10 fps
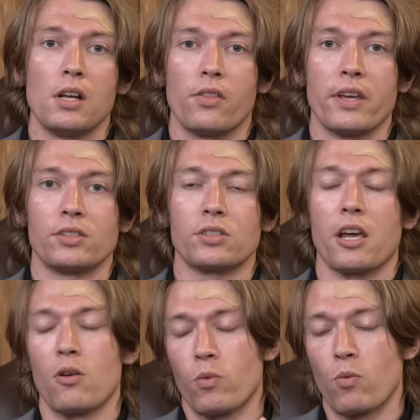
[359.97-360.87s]
They
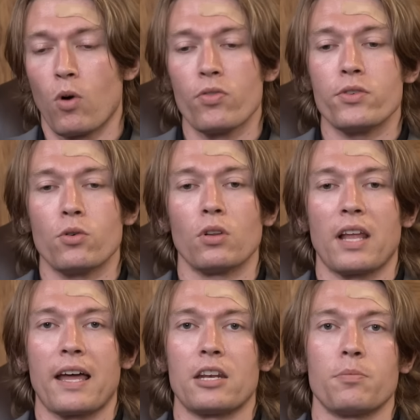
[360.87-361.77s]
say, we want your
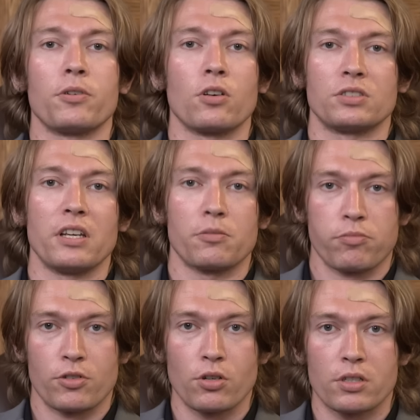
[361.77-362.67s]
land because it is
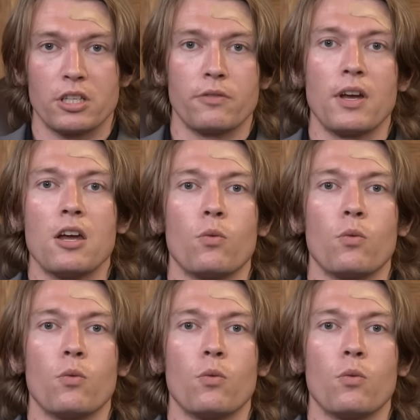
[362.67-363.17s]
productive,